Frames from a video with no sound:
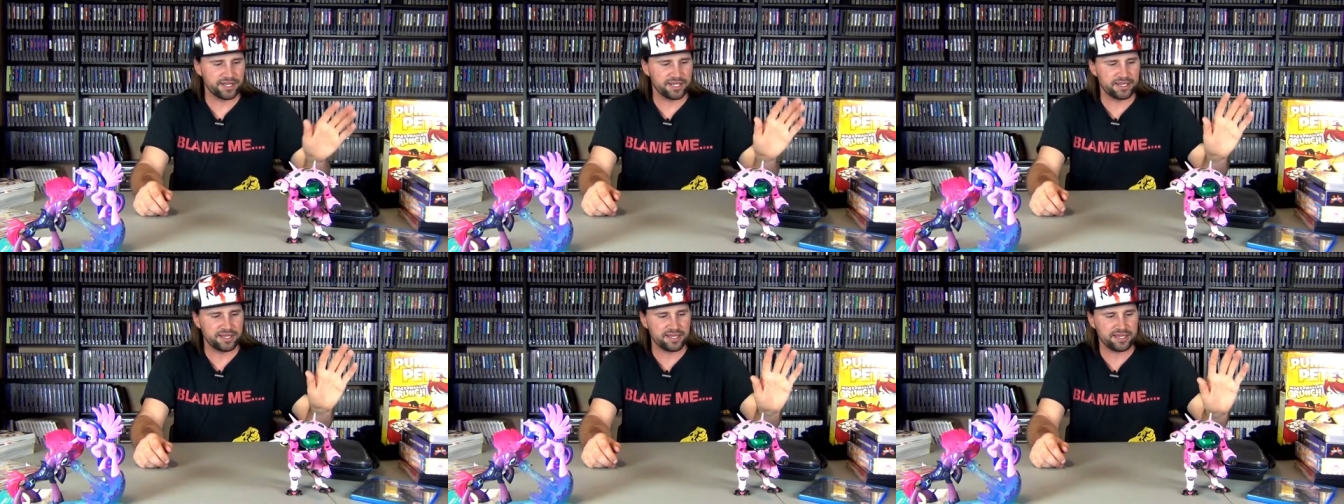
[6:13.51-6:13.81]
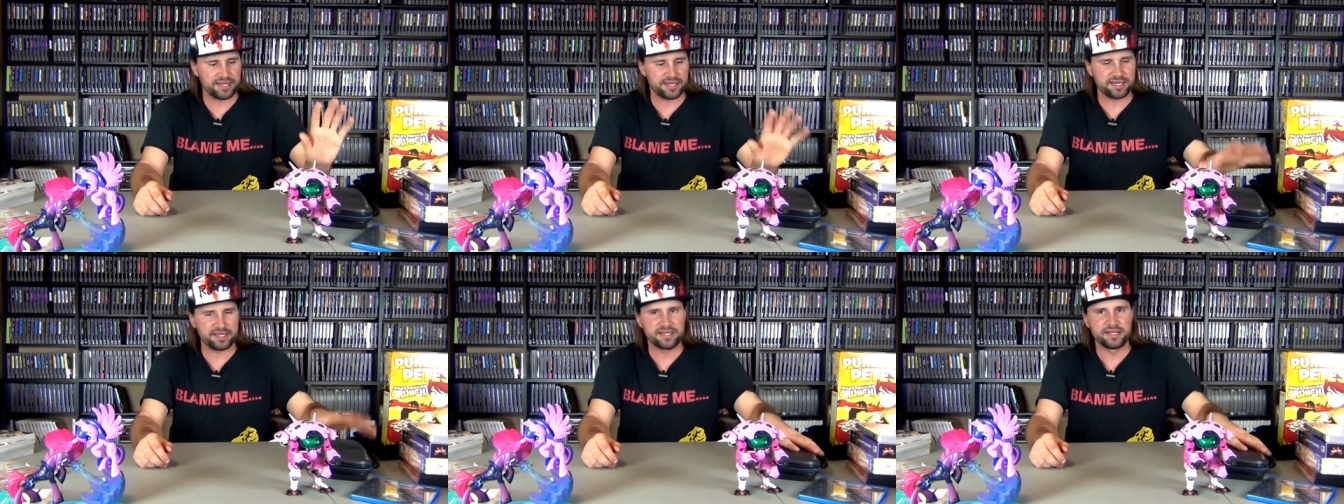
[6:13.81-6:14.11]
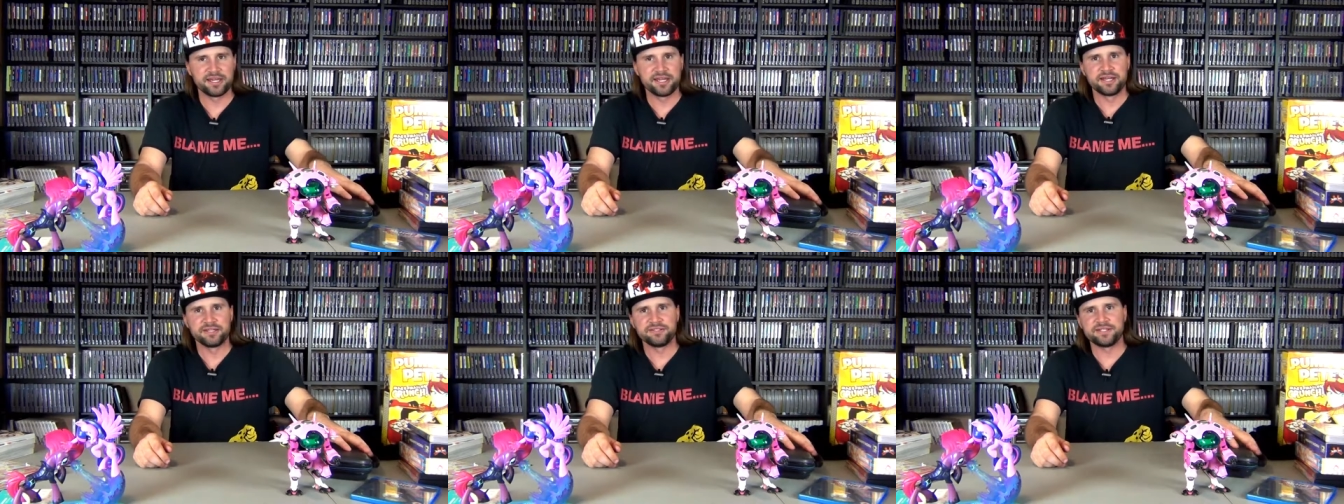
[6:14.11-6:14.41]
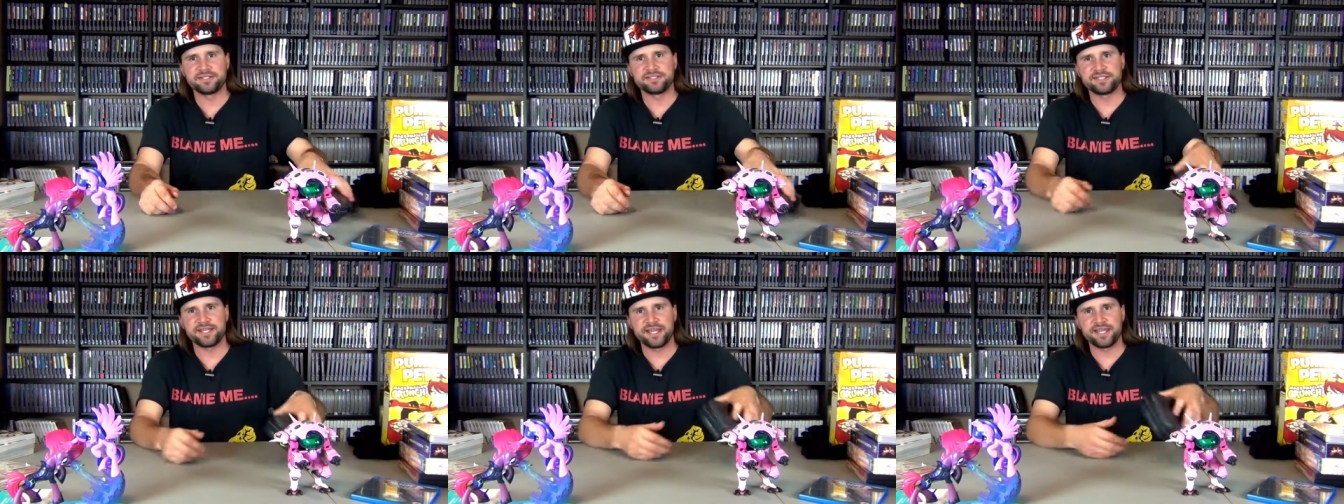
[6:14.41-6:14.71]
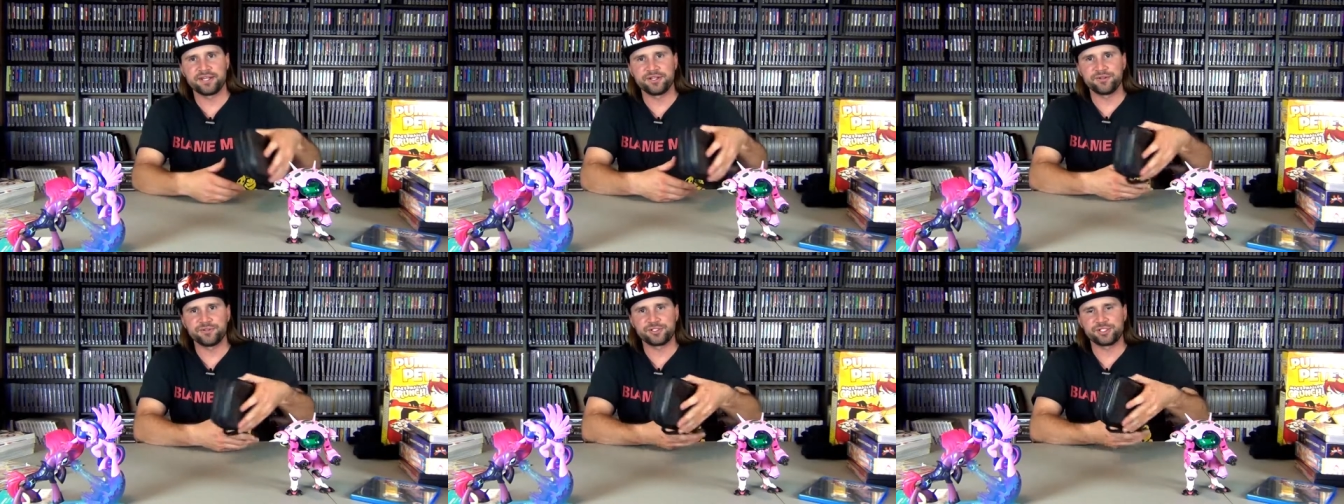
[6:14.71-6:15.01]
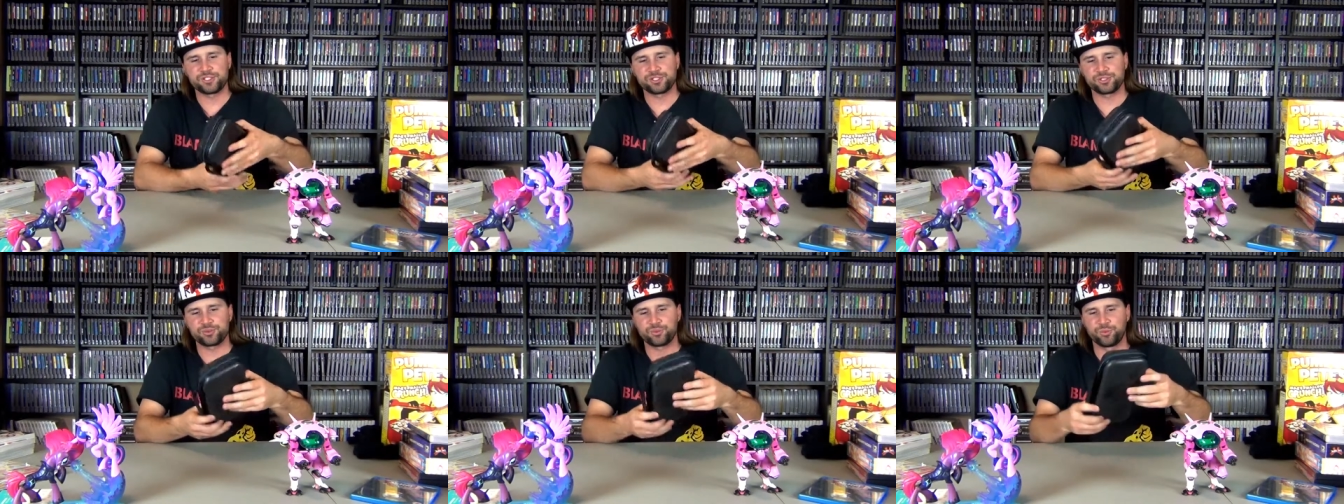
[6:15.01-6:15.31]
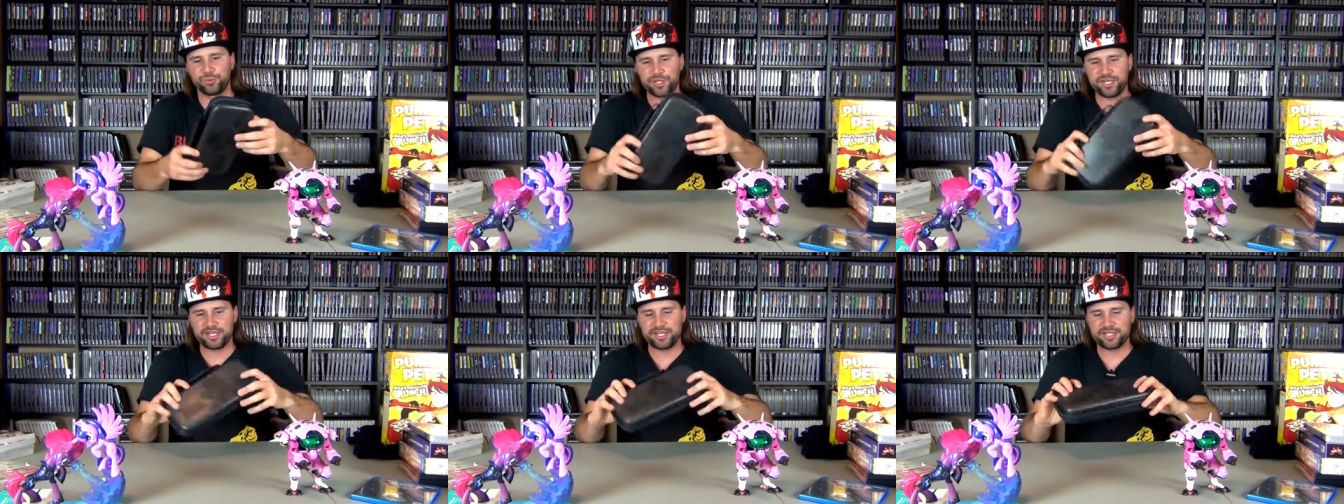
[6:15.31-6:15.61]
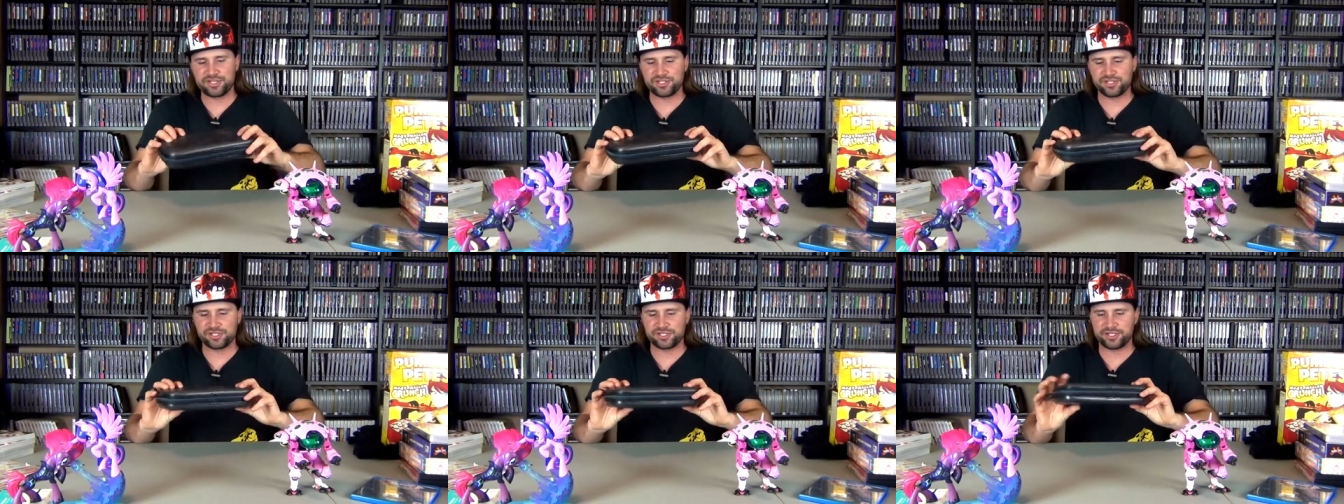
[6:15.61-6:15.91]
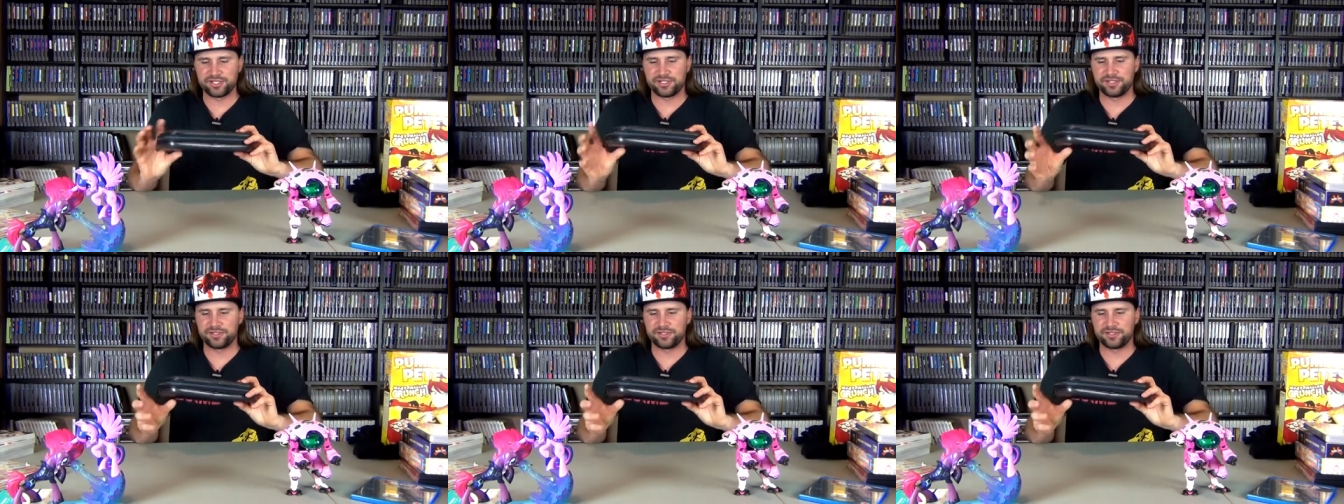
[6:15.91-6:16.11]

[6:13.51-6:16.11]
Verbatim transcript: a Nintendo Switch